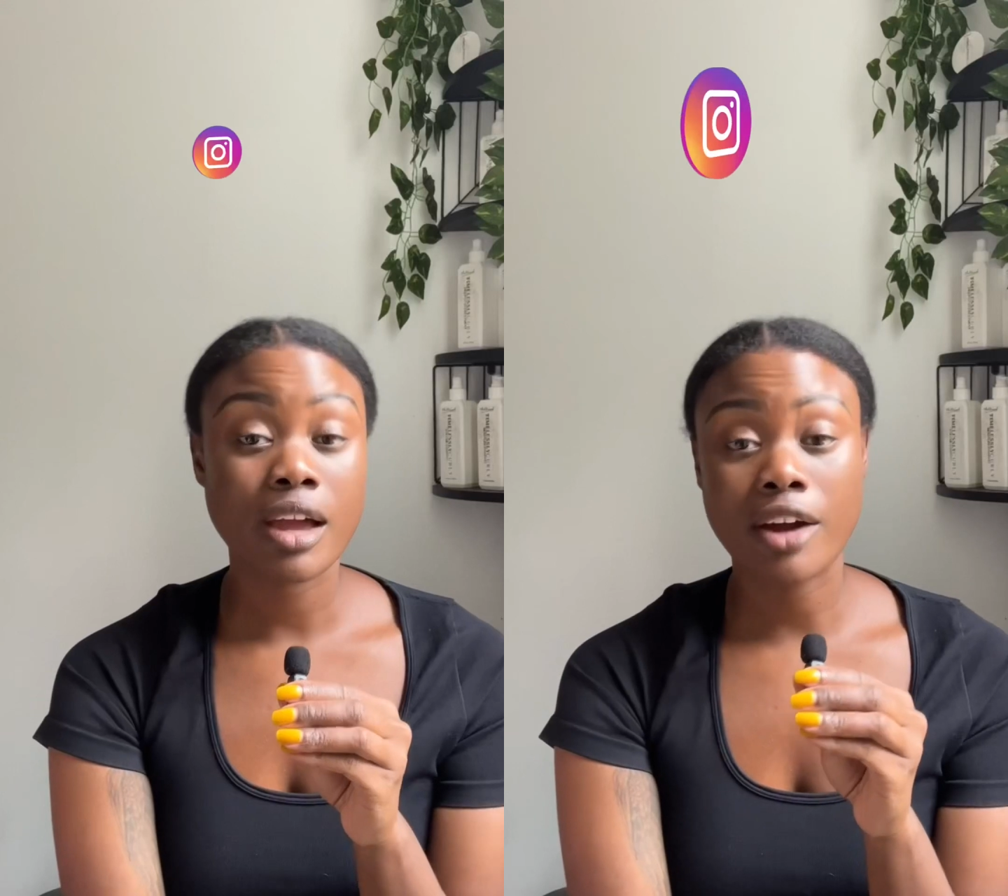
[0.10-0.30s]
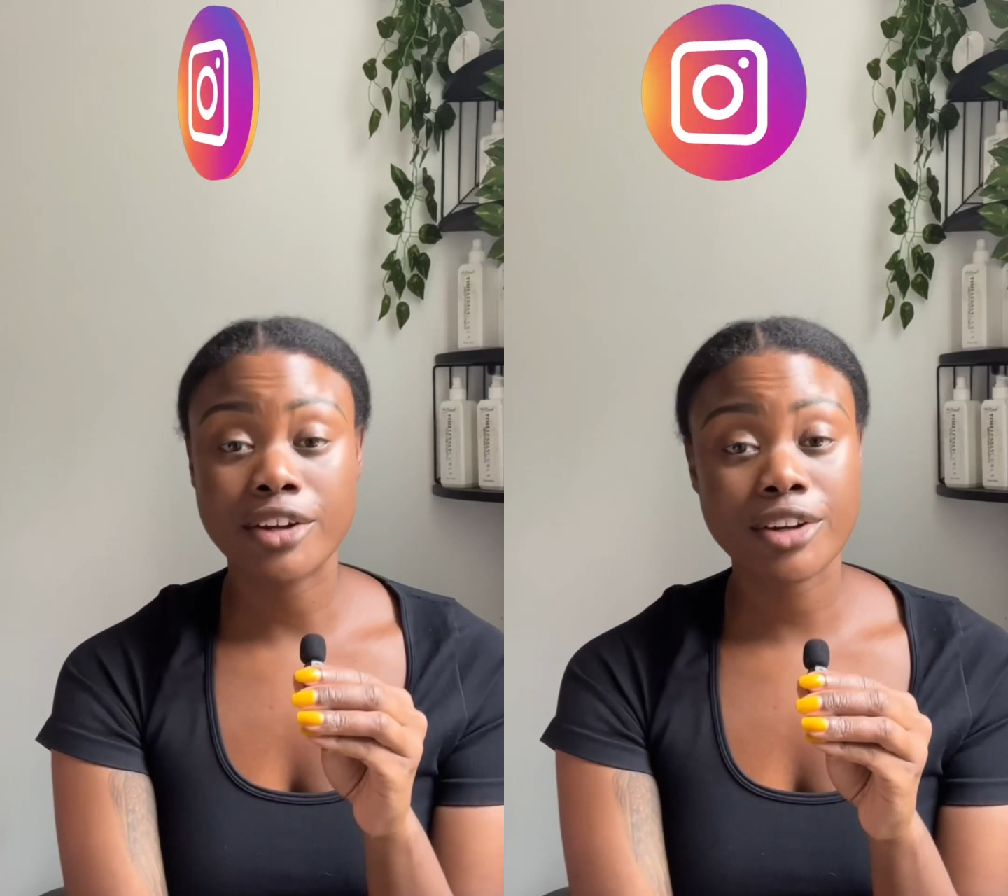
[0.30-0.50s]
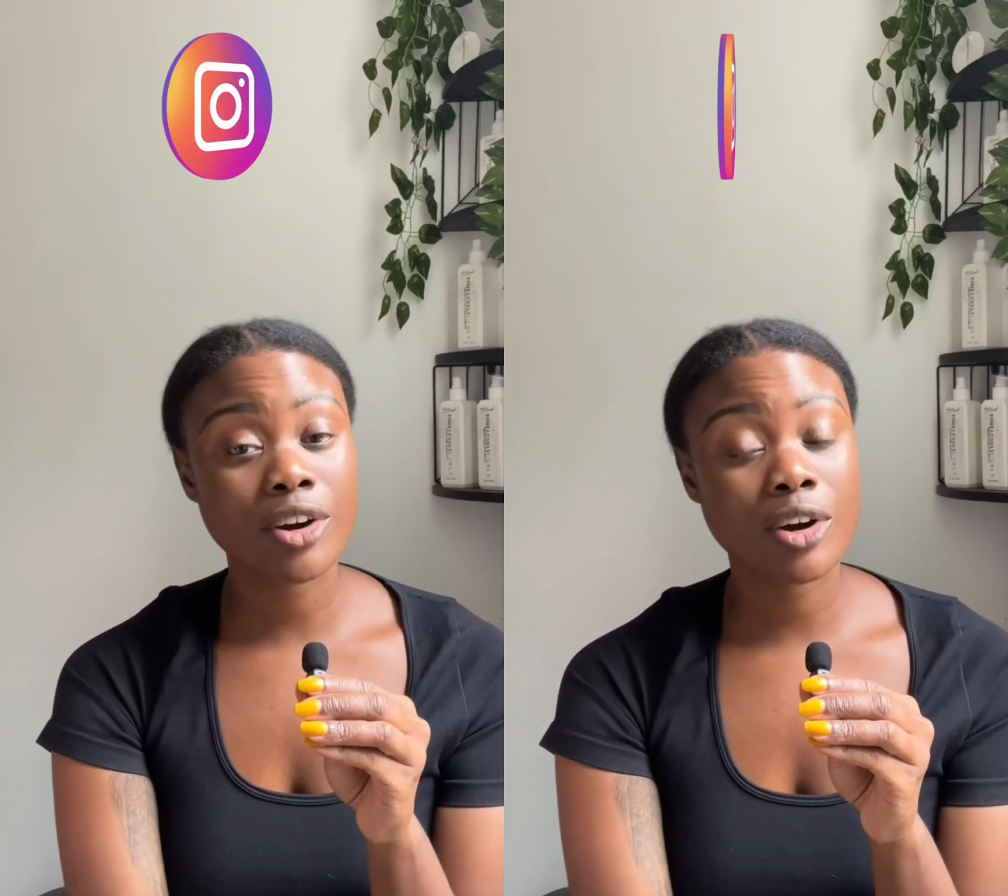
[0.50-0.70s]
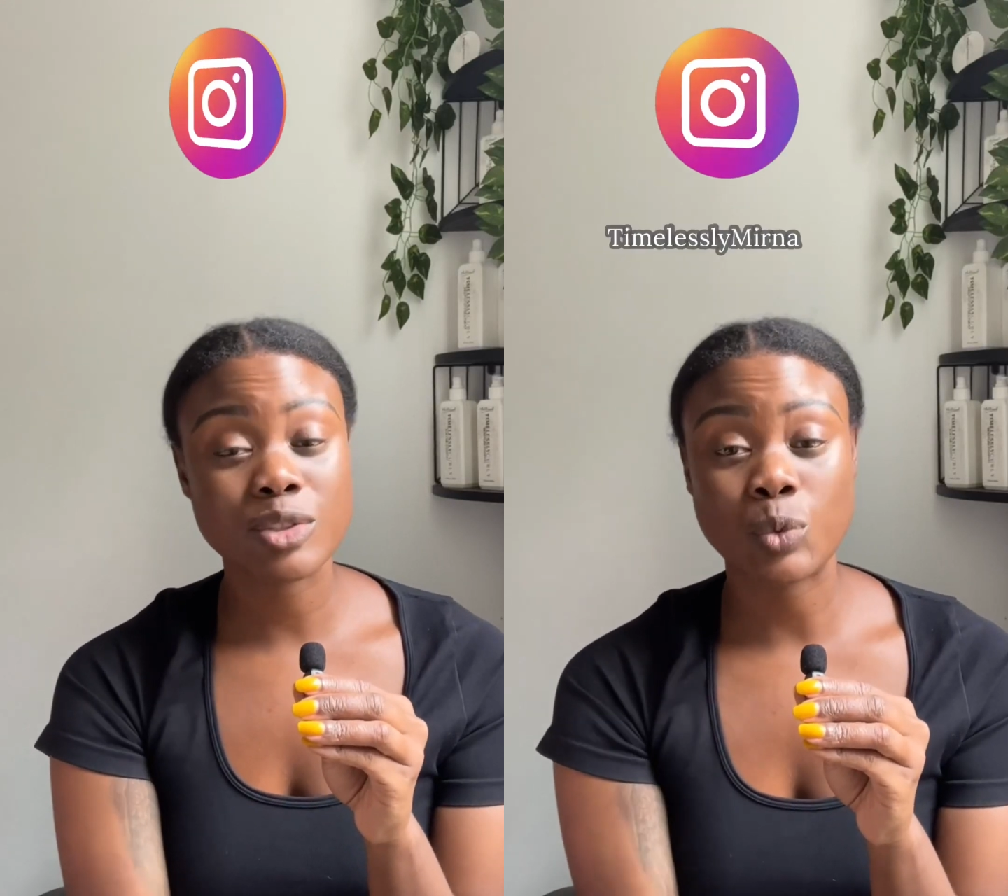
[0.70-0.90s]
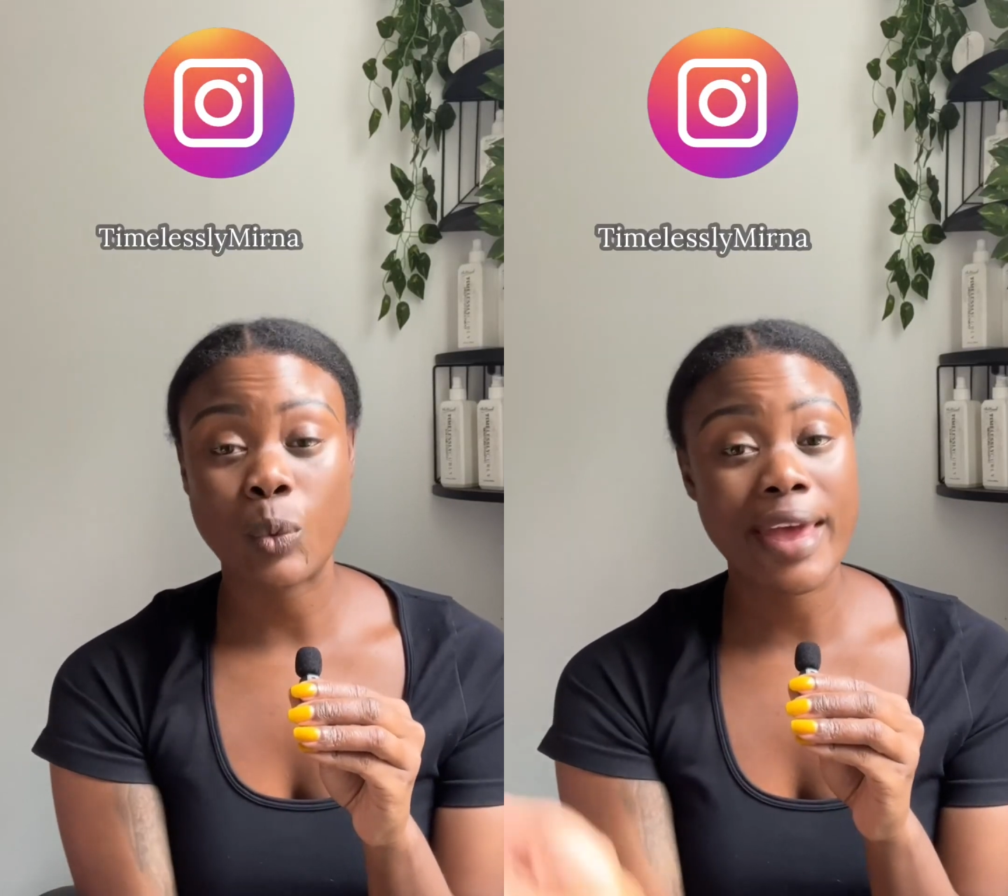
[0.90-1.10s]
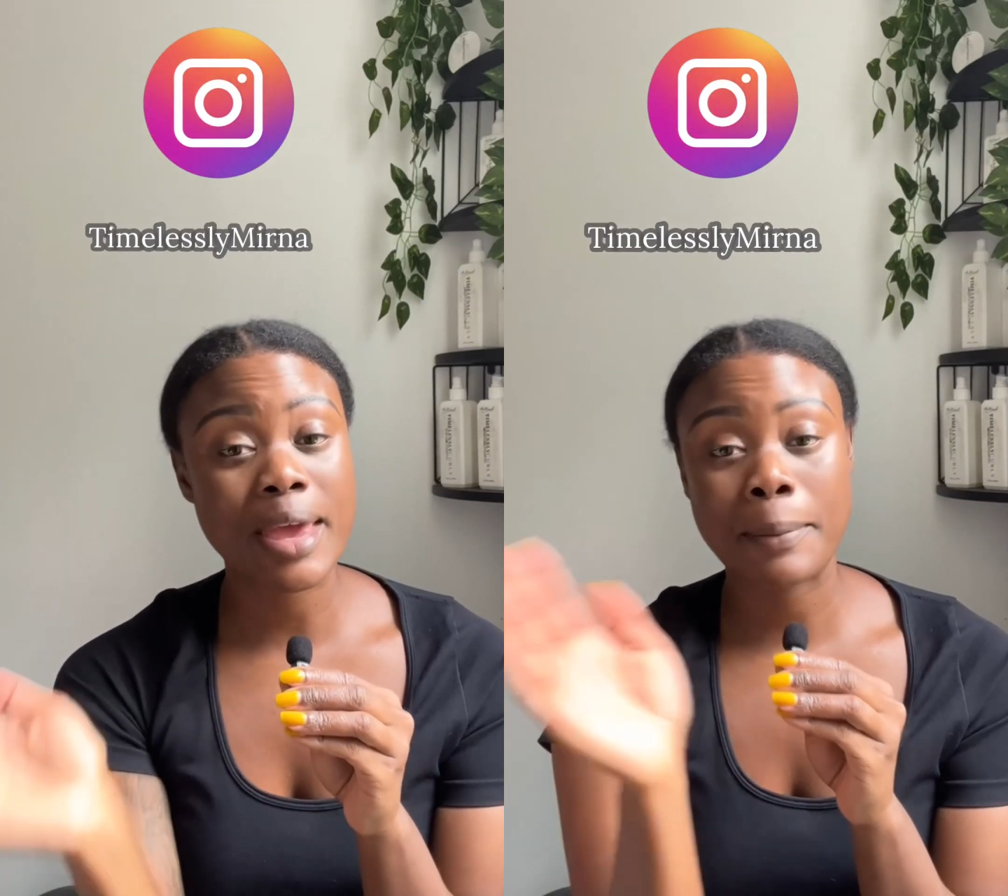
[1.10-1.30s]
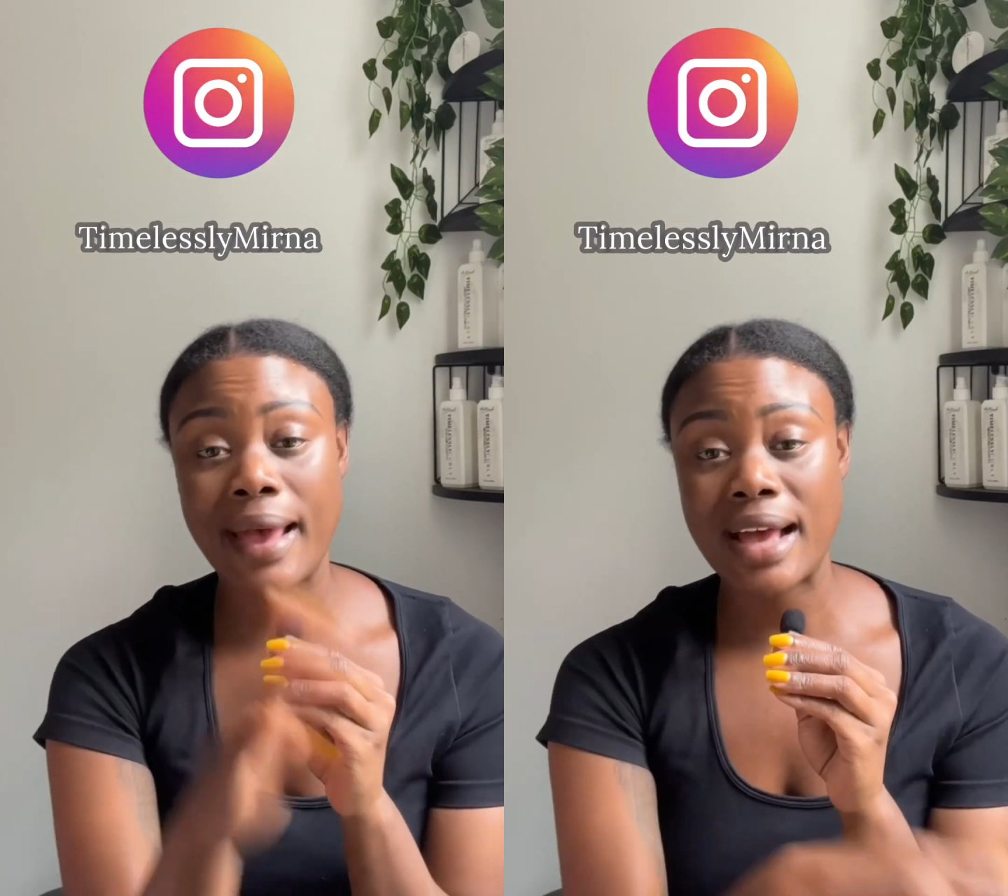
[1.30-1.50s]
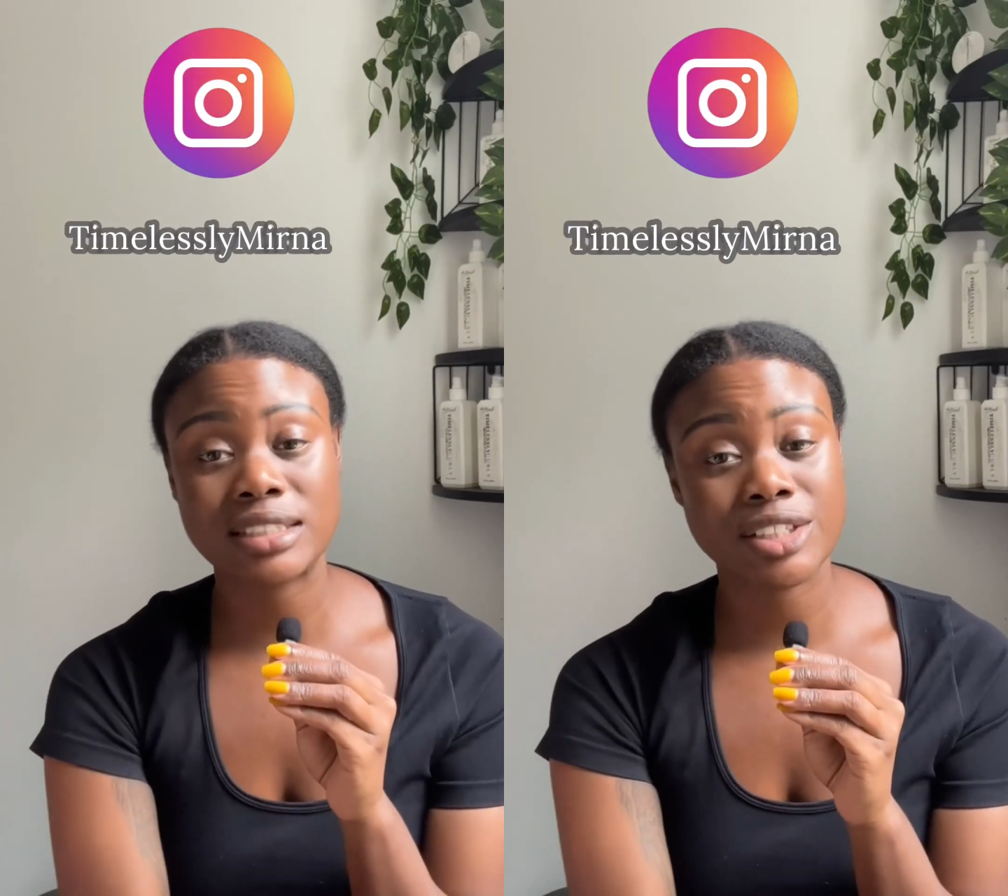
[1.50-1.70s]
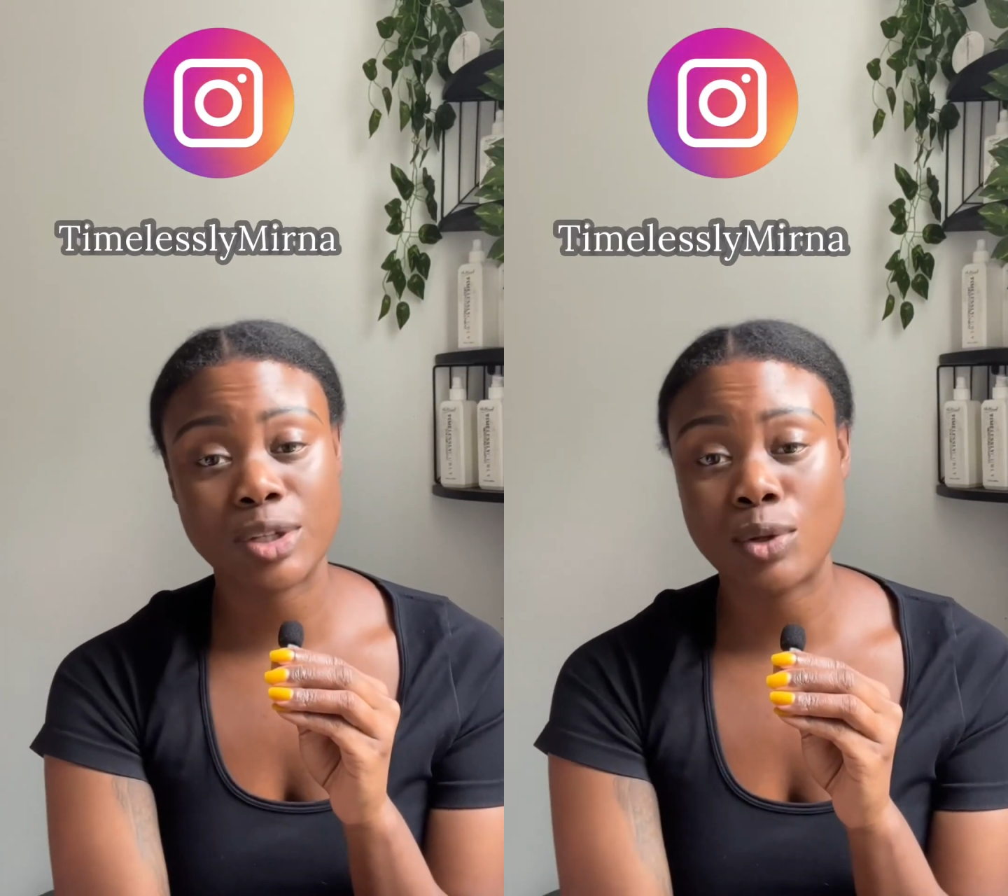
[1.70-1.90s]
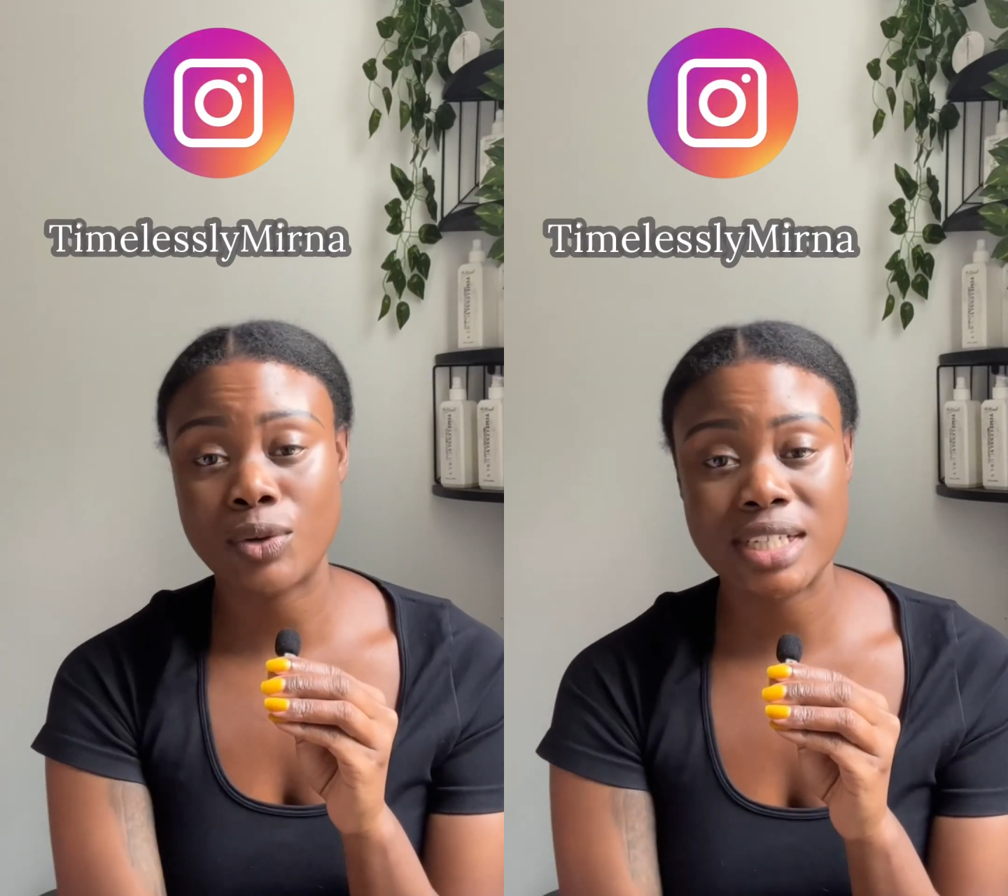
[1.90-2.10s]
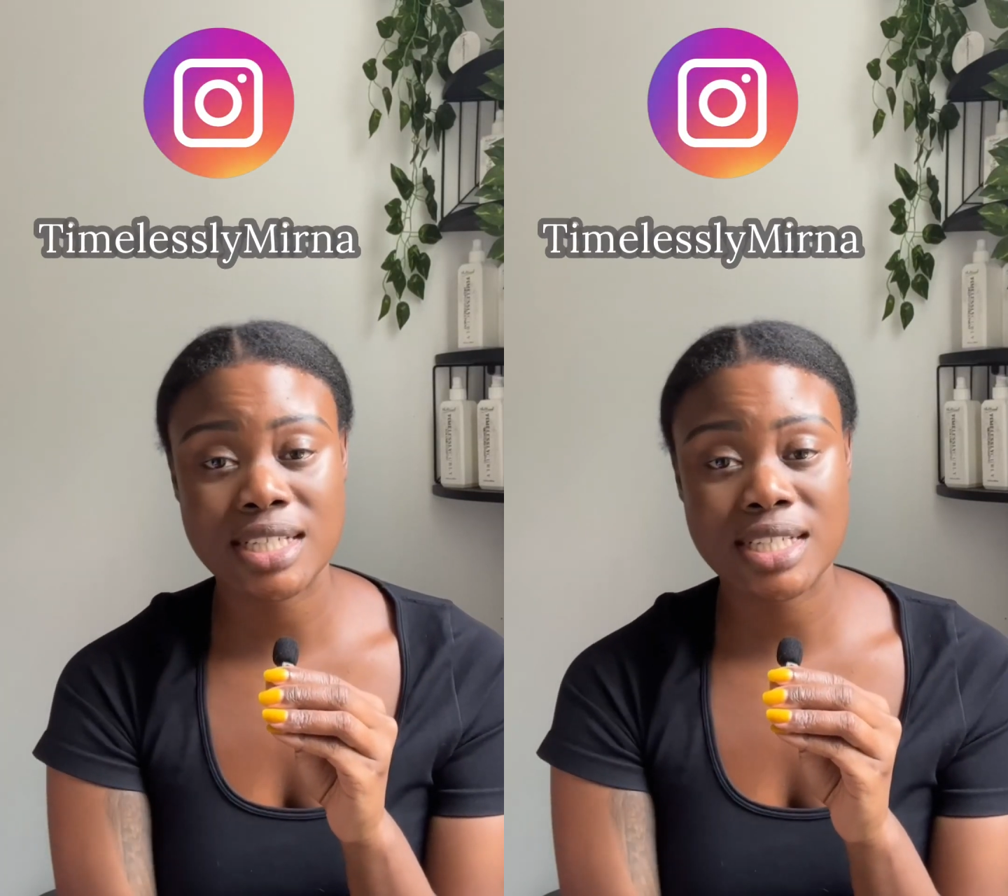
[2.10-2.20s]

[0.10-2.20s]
Are your curls way past their glory